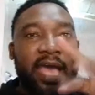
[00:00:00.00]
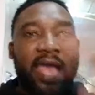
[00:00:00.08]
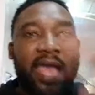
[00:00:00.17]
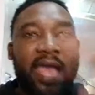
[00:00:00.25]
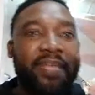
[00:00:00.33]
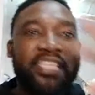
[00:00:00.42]

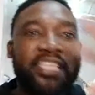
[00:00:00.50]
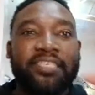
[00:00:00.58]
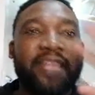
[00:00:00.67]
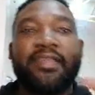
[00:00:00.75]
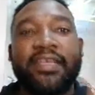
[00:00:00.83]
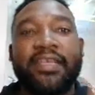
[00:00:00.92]
I mixed
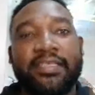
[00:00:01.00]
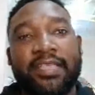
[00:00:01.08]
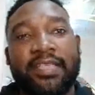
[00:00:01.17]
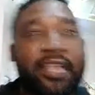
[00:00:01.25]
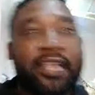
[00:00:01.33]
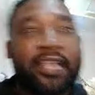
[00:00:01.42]
my things
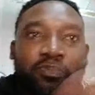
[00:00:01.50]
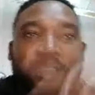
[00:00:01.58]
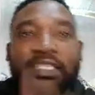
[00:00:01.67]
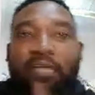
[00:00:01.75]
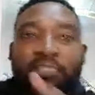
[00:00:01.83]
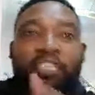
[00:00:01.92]
there. That will be
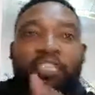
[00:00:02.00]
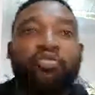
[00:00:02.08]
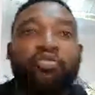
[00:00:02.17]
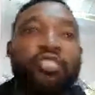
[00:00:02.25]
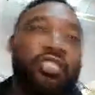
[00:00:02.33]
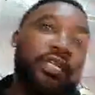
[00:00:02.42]

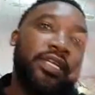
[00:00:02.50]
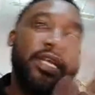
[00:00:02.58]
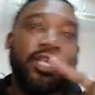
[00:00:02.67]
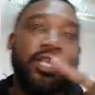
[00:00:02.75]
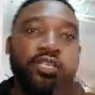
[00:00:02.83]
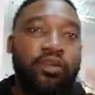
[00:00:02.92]
substituting.
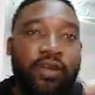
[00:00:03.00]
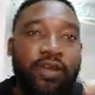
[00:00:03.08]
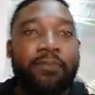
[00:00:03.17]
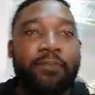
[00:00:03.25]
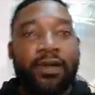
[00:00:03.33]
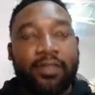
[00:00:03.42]
Sorry
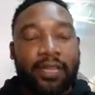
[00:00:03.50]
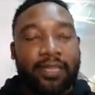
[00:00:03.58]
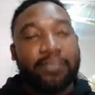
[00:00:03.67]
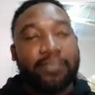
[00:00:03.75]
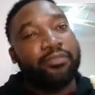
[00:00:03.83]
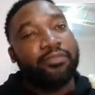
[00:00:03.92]
about that.
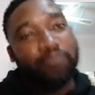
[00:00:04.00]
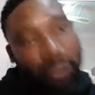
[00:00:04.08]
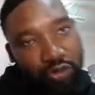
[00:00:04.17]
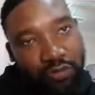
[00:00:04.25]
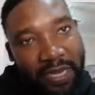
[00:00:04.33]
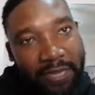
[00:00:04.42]
We do
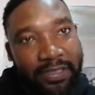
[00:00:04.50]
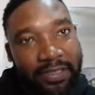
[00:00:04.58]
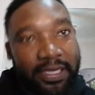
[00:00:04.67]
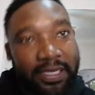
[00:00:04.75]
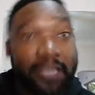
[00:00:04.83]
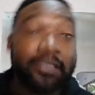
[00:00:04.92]
make
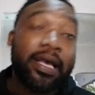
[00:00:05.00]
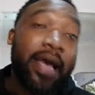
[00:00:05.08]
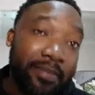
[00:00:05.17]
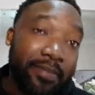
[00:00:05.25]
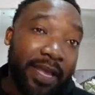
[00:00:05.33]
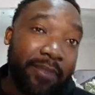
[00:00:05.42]
mistakes. I
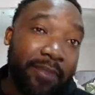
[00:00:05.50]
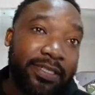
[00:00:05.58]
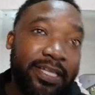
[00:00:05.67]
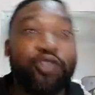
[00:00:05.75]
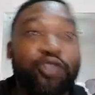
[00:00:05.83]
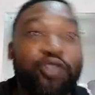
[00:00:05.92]
make
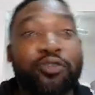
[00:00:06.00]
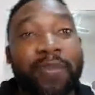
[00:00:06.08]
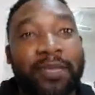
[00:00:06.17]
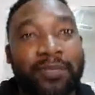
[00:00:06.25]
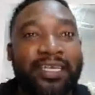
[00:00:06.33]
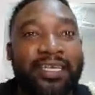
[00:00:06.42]
mistakes. You make
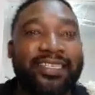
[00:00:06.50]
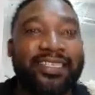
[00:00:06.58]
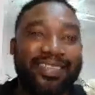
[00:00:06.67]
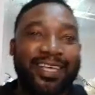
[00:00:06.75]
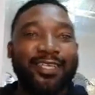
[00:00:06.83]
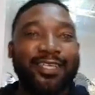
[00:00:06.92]
mistakes.
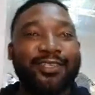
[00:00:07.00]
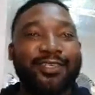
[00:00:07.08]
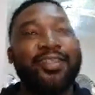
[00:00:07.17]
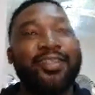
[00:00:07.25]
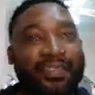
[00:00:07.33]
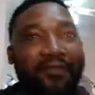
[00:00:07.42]
So
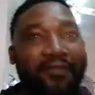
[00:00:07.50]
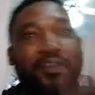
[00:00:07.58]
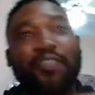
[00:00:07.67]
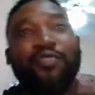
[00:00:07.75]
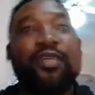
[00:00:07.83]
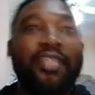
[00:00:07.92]
that's the first one.